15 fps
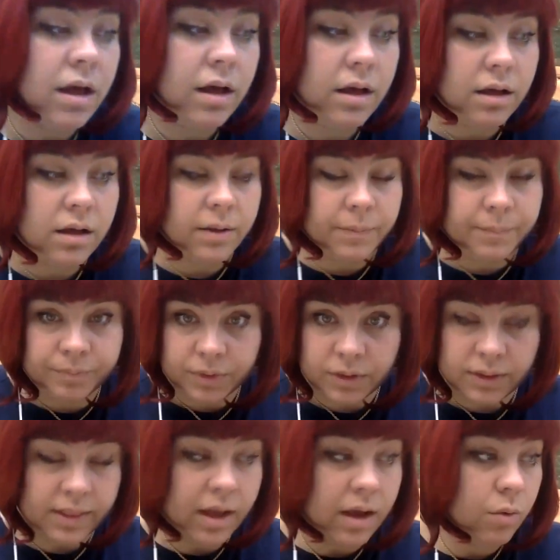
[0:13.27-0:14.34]

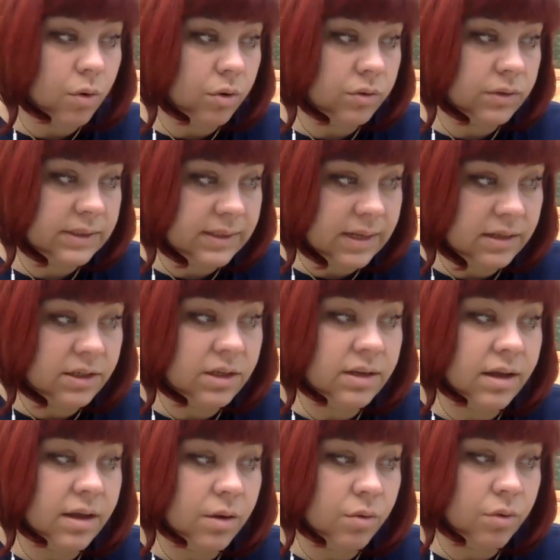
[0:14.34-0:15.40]
starting
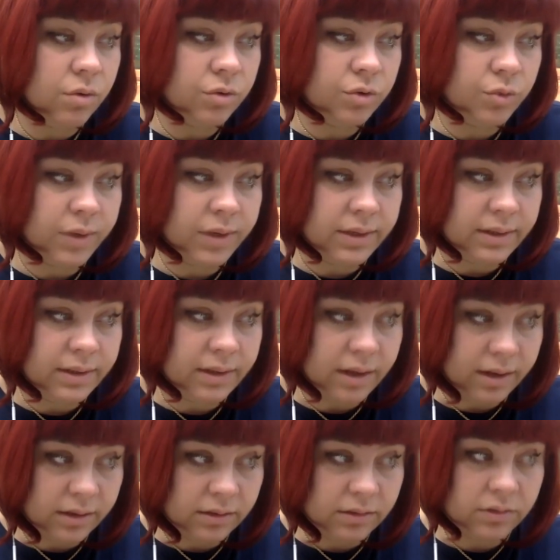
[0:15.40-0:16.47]
now on
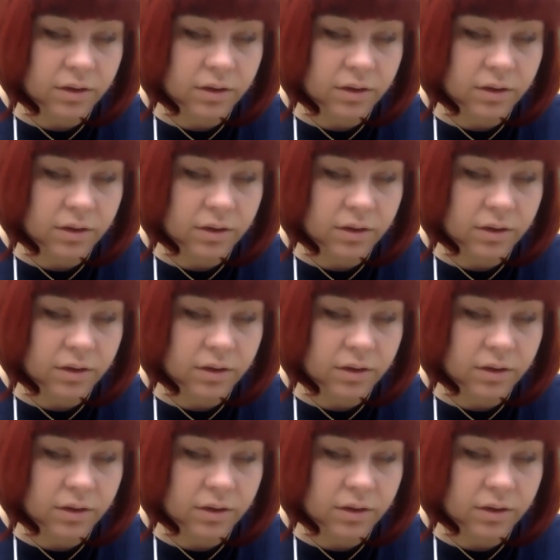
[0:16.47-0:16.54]
29th